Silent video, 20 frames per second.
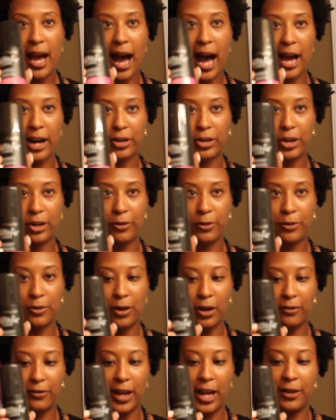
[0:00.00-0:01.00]
I don't know if you
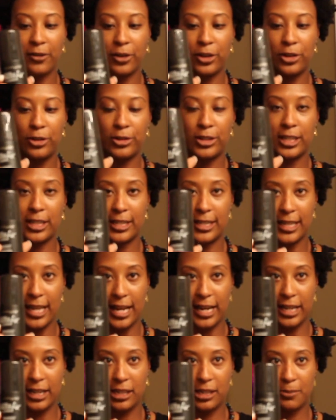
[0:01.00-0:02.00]
all have ever used a
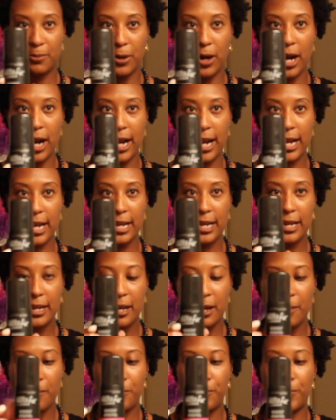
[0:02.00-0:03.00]
setting spray,
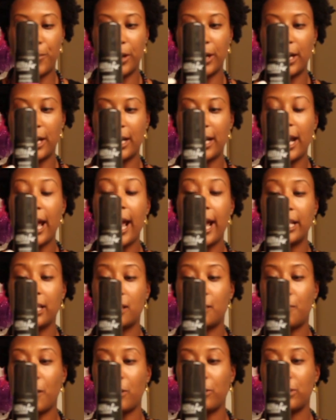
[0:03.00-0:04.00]
but
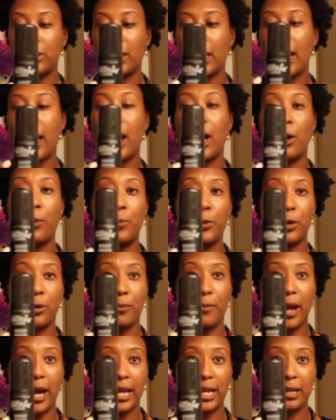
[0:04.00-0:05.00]
it's supposed to help your
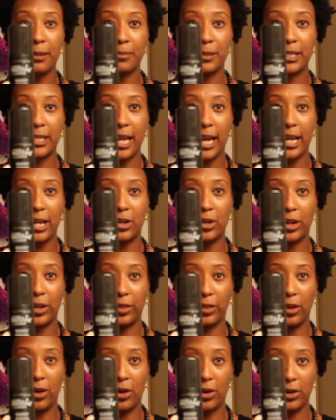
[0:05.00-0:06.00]
makeup stay
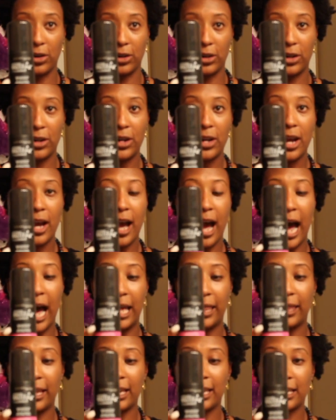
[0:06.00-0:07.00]
on longer.
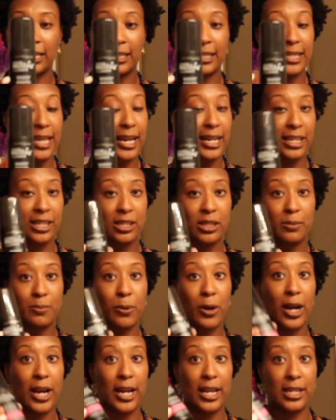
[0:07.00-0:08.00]
I think setting
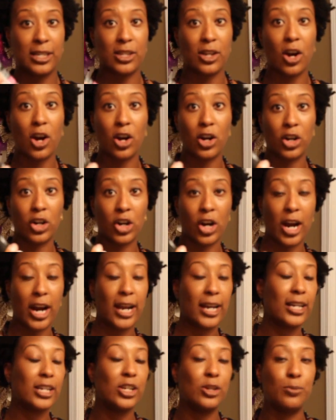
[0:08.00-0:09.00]
sprays are
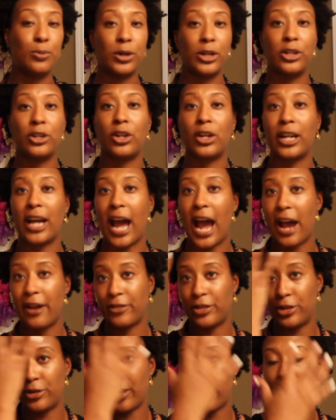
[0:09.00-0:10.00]
great. You put it on
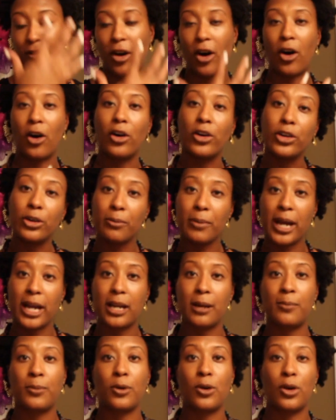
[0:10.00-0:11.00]
after you have all your
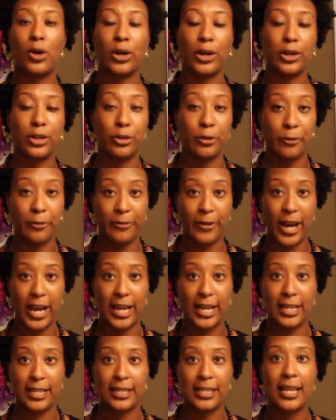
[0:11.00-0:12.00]
makeup on your
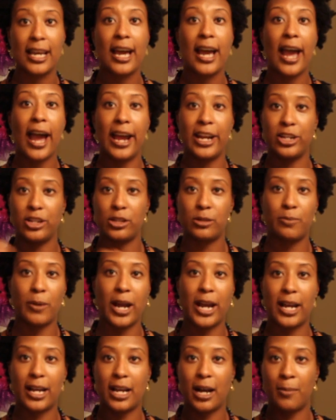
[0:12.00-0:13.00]
face, and you
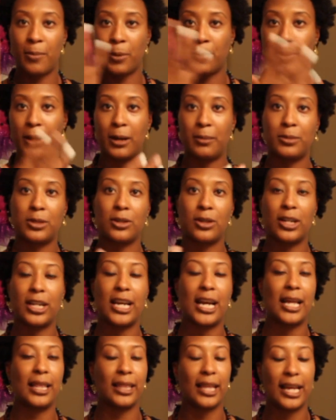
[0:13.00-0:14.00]
spray a couple pumps on
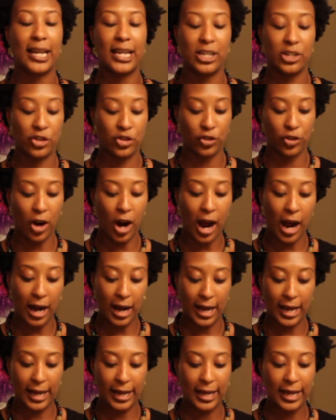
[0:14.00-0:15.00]
it and let it
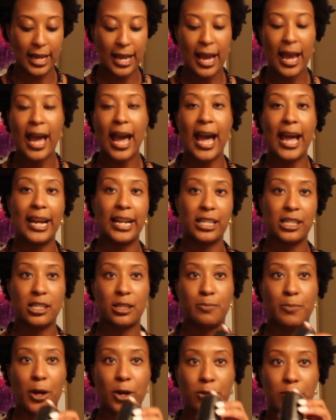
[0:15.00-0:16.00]
dry, and it's
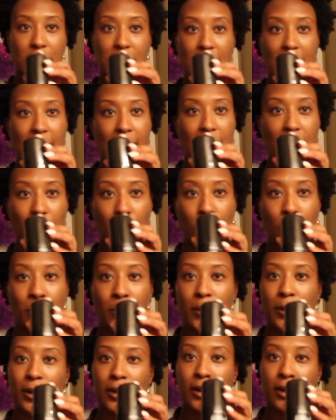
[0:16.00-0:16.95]
supposed to help.